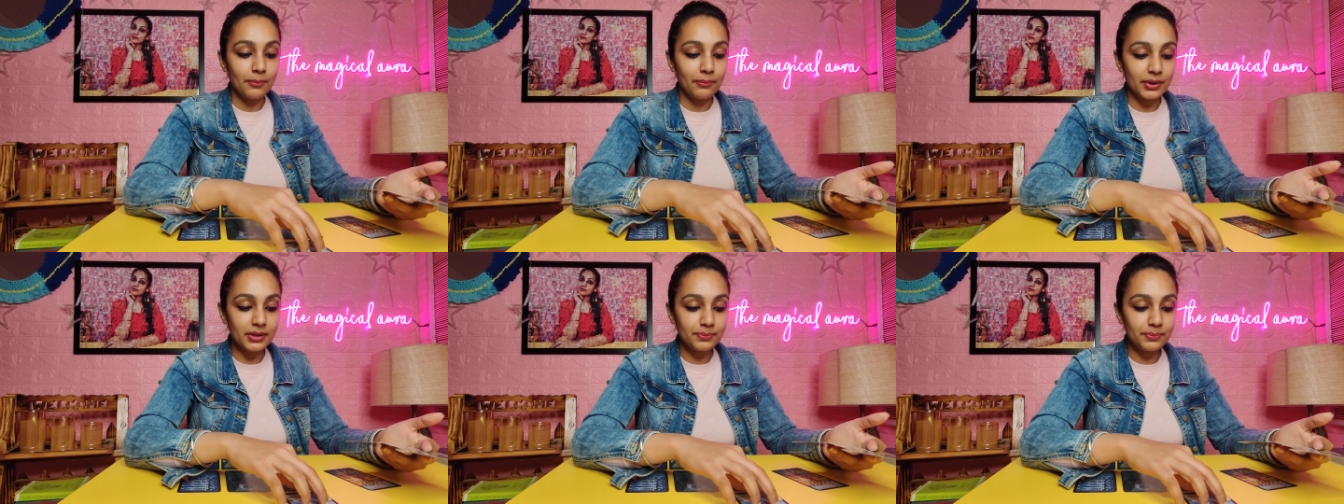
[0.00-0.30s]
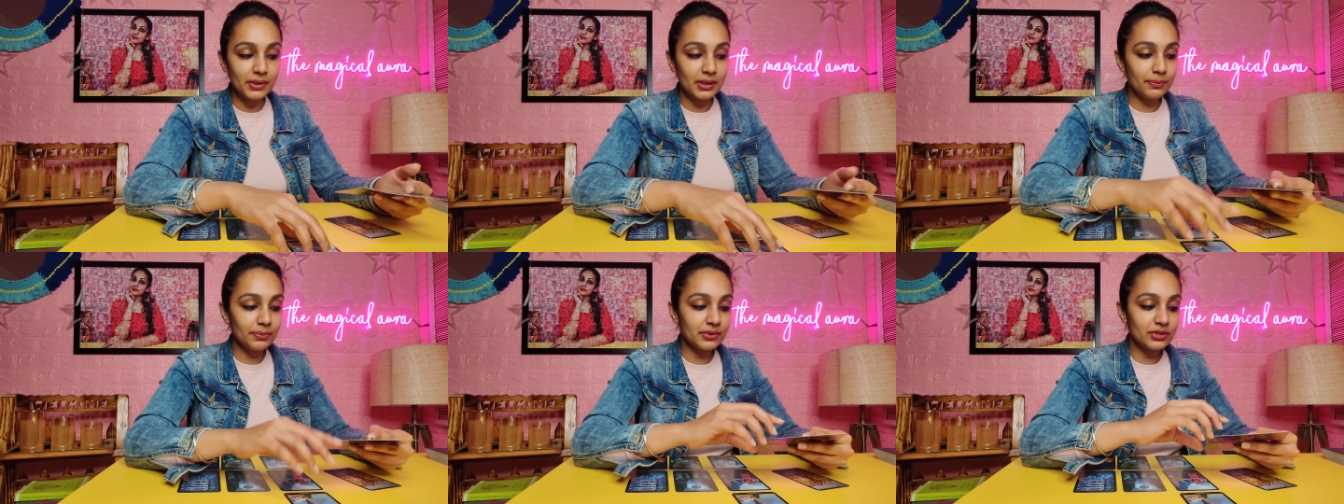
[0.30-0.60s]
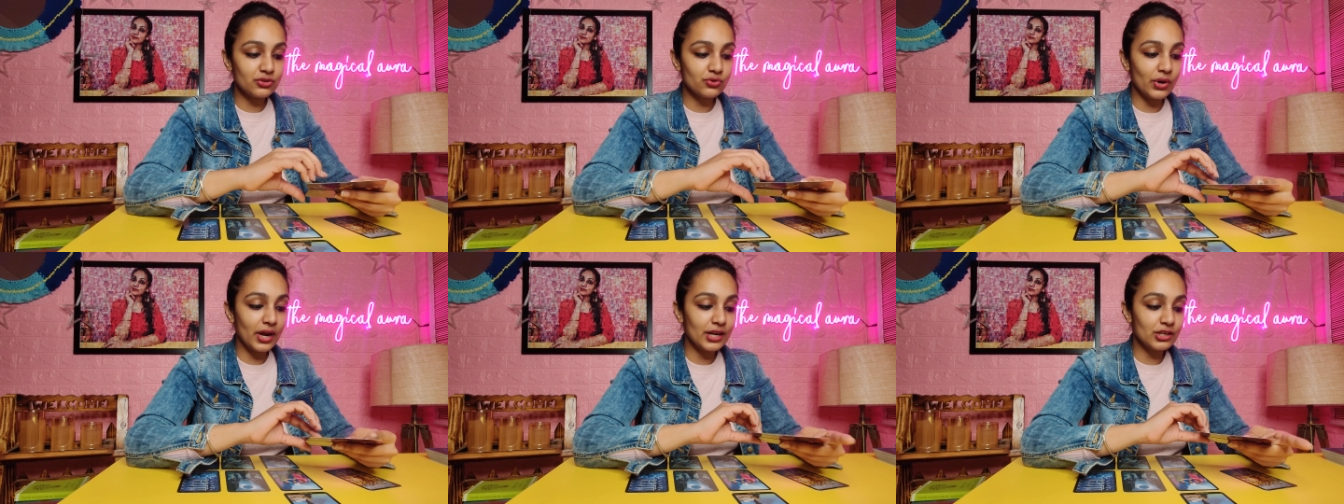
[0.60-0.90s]
but
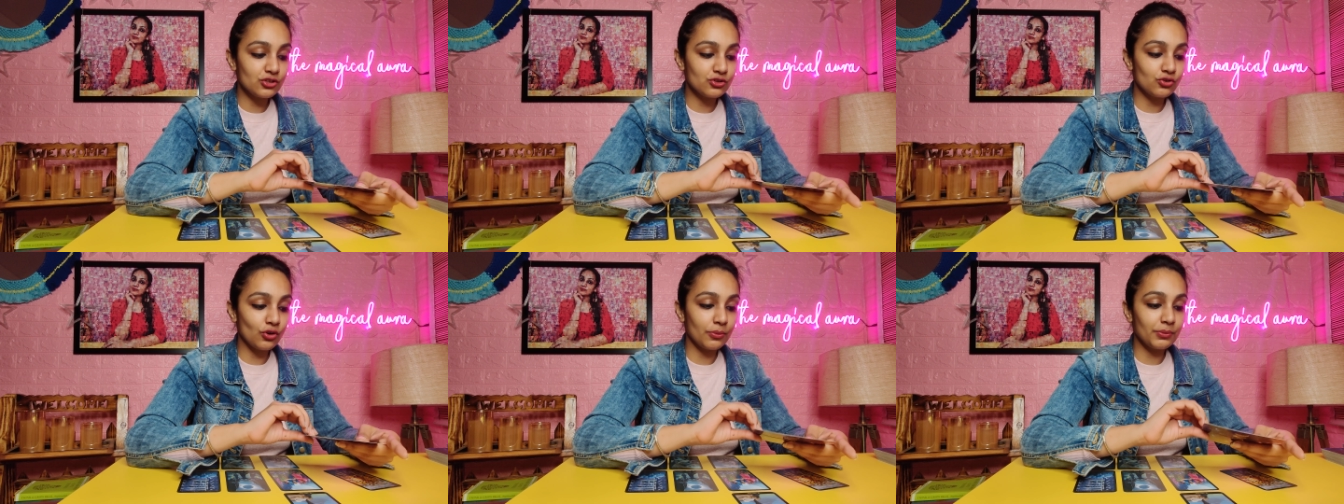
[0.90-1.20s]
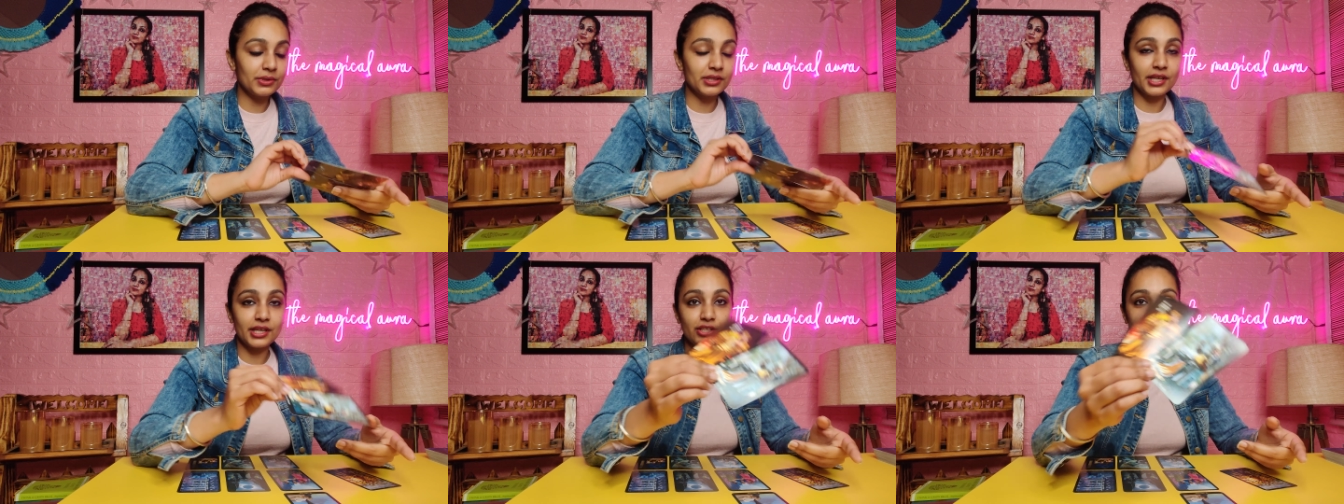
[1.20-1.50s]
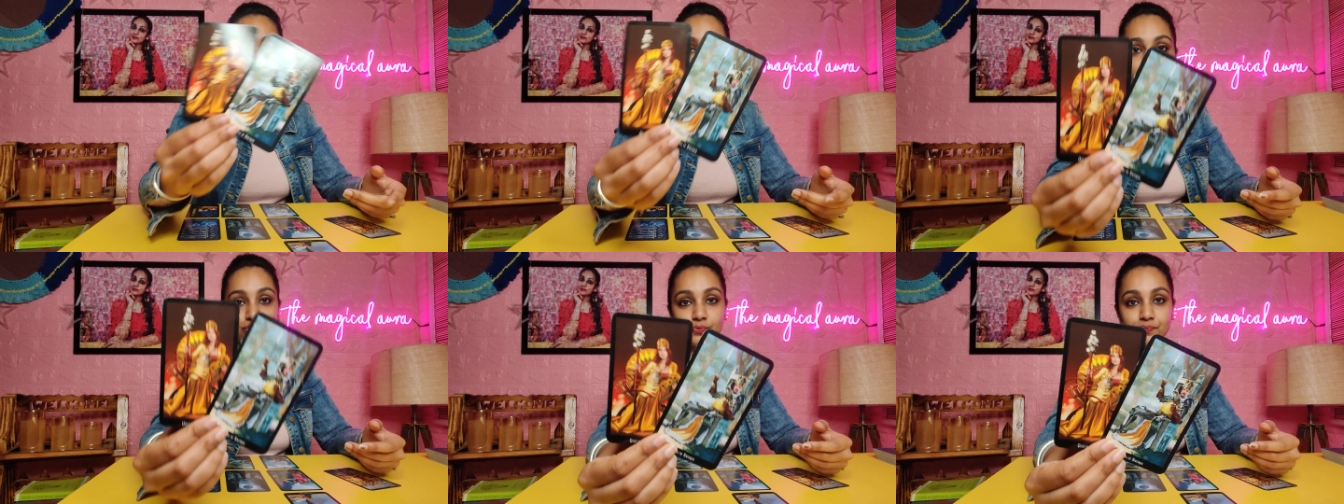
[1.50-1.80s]
people try to
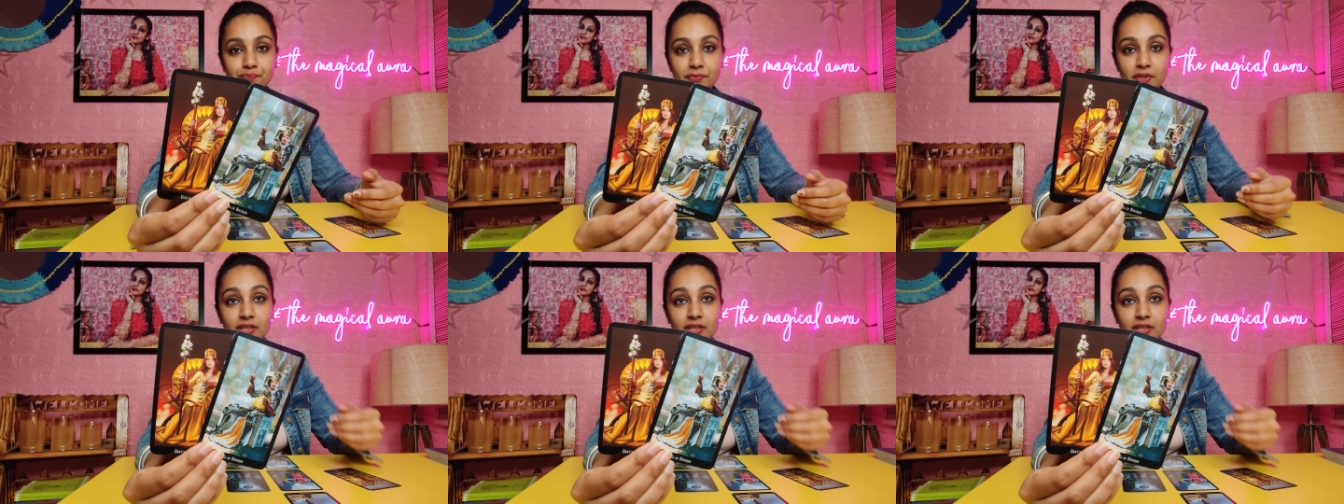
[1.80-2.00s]
dominate you.